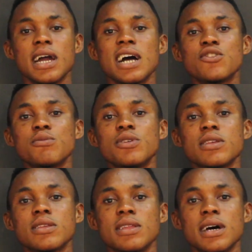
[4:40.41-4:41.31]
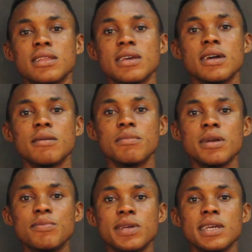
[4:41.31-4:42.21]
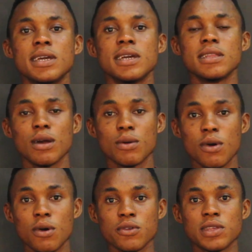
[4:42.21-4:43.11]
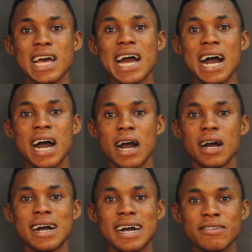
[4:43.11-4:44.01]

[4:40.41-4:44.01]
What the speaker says: they attribute it that maybe the gods are